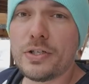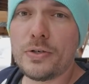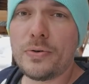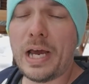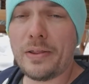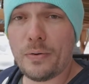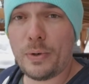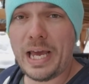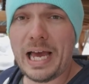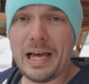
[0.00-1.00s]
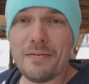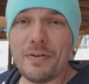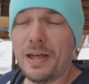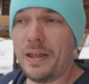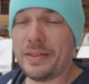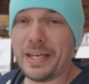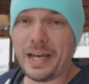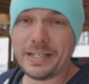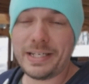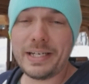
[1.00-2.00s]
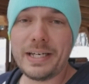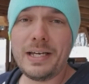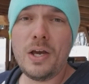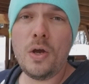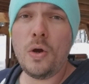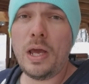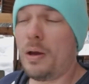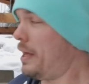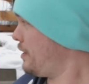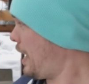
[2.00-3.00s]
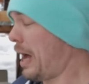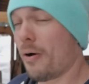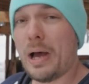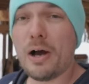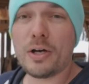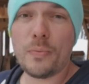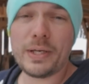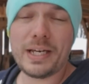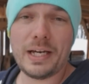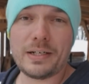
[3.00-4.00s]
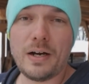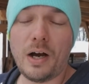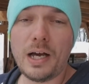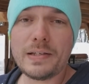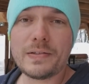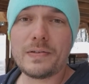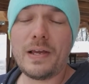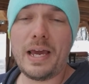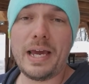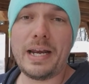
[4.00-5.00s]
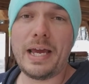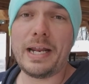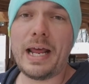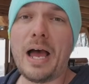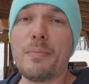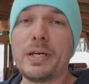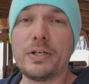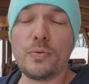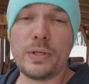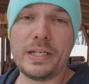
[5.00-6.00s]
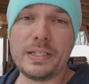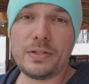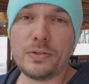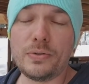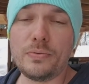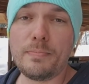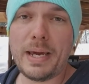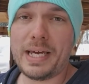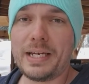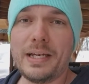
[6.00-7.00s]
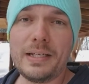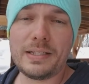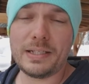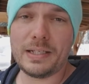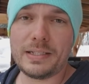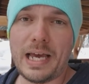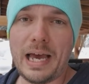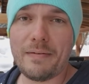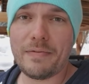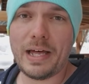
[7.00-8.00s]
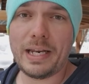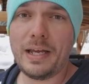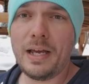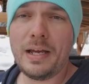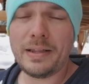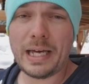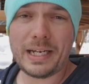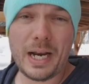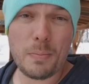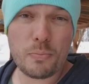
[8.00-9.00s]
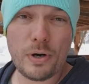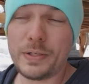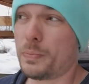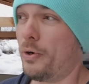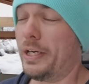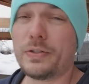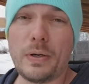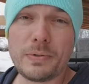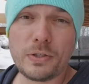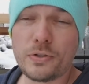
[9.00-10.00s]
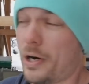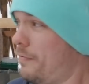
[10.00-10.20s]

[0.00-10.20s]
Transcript: do now that we have the idea. How, how can we cut costs and, and how many do we need to make to, to have that that kind of price break. So I'm still trying to